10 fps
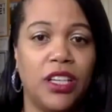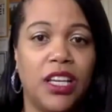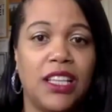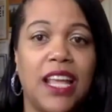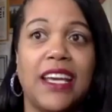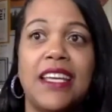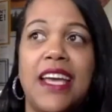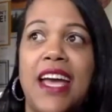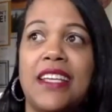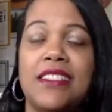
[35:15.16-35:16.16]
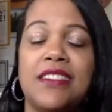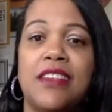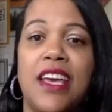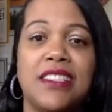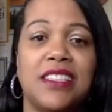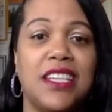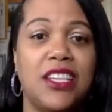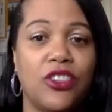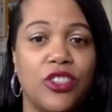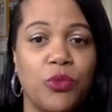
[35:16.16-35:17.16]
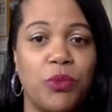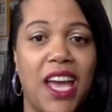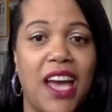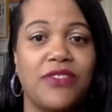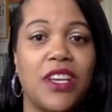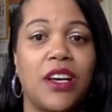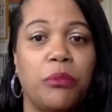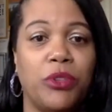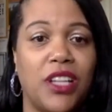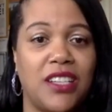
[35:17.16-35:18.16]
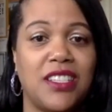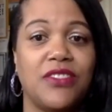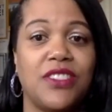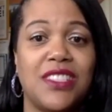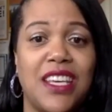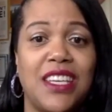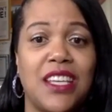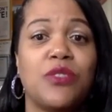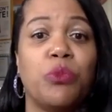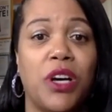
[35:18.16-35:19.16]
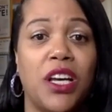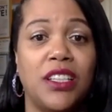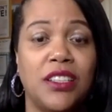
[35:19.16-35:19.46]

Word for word: Like as as leaders, we have to humble ourselves and say, guess what?